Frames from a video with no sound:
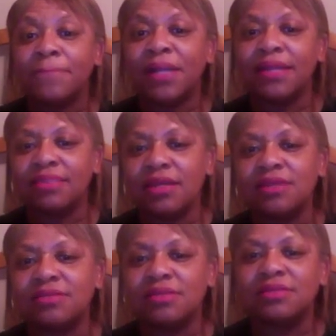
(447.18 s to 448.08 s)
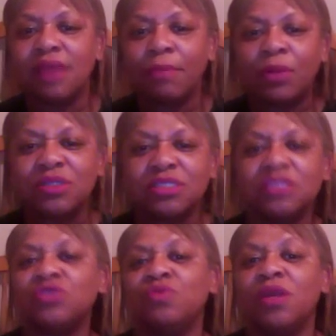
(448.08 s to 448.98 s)
But I think since that person
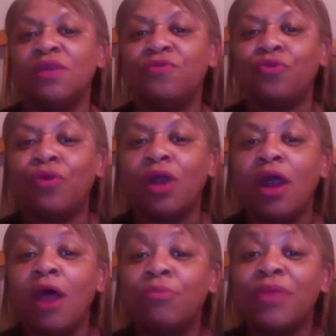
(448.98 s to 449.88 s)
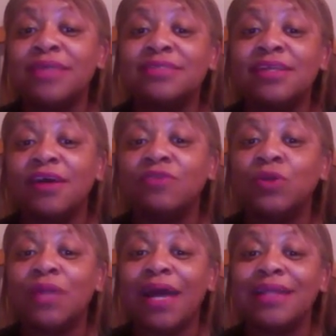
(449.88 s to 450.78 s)
is running for President of
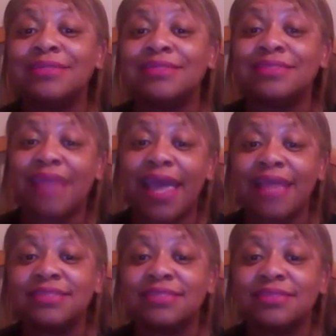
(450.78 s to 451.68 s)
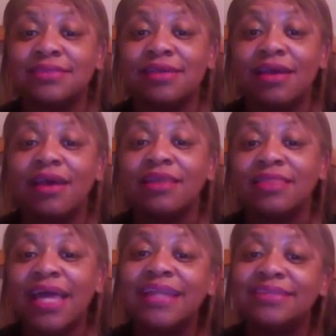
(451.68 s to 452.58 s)
the United States,
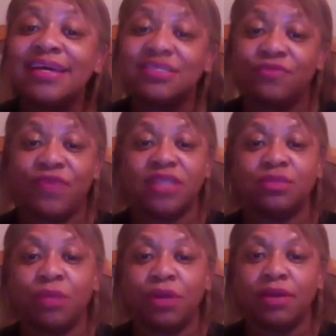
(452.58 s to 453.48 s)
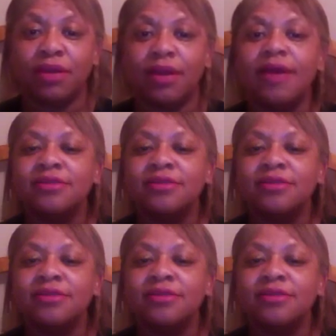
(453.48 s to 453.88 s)
that it does affect America.